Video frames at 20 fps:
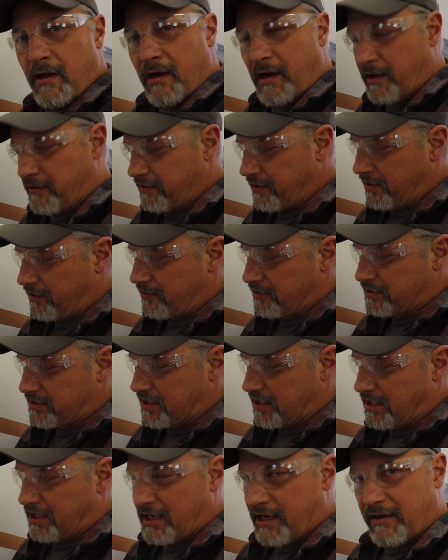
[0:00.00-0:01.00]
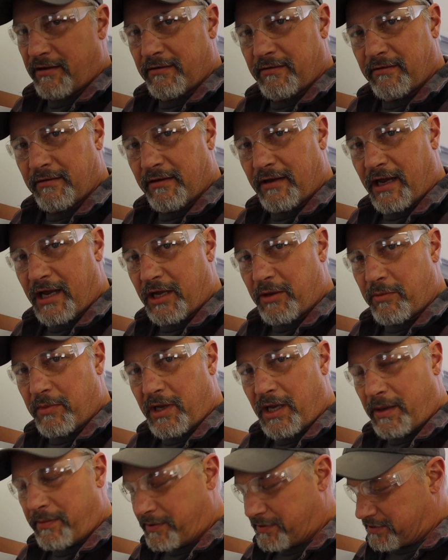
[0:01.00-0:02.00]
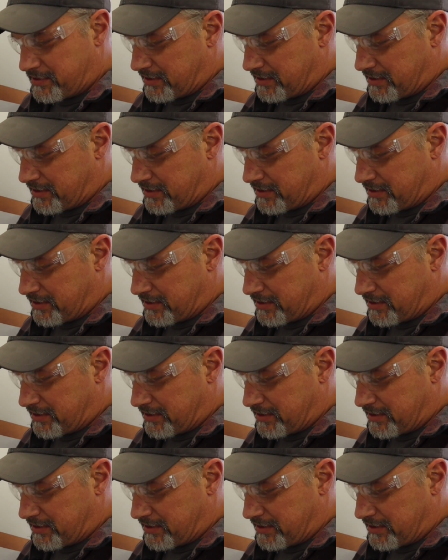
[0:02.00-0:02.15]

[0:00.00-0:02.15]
I think what's kind of hanging me up is